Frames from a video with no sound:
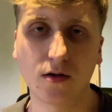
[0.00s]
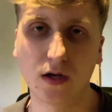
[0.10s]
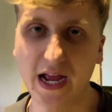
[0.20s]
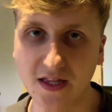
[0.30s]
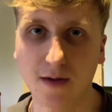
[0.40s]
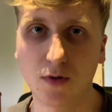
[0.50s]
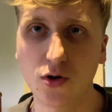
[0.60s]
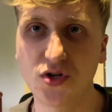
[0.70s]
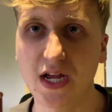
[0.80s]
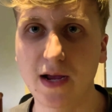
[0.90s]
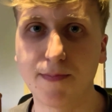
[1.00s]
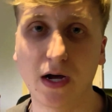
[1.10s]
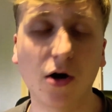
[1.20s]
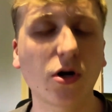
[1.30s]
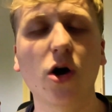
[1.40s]
End up losing,
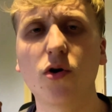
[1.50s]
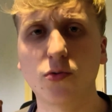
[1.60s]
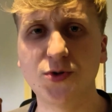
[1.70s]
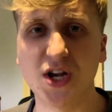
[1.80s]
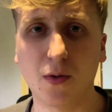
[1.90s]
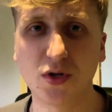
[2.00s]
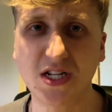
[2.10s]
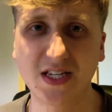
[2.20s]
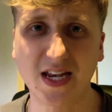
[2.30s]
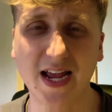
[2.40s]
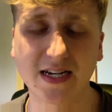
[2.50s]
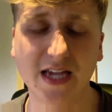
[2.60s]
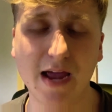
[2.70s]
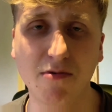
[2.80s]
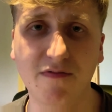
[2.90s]
but going onwards and upwards into the next
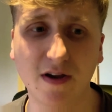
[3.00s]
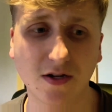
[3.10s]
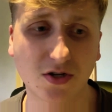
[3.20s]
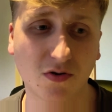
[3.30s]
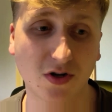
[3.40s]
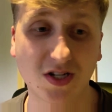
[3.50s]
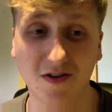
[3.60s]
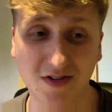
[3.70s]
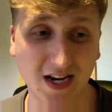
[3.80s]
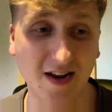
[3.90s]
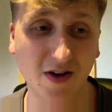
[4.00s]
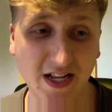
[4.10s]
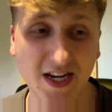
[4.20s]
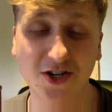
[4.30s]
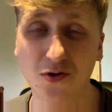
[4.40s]
game, and fingers crossed, obviously,
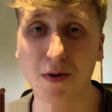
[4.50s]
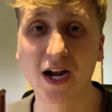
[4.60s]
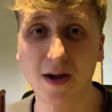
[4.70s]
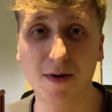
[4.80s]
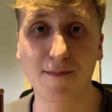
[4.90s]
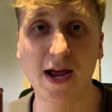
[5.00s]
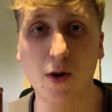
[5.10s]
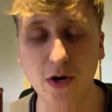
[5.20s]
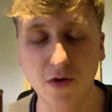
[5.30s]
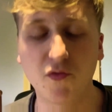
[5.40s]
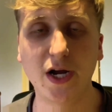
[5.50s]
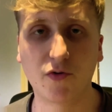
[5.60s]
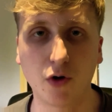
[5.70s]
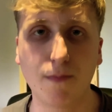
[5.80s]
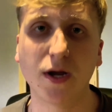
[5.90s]
international break coming up now, we can
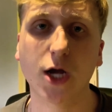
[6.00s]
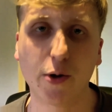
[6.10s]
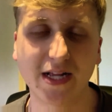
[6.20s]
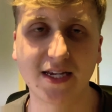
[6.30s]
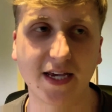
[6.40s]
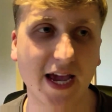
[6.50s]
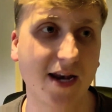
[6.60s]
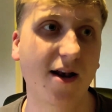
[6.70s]
regroup and go at it again.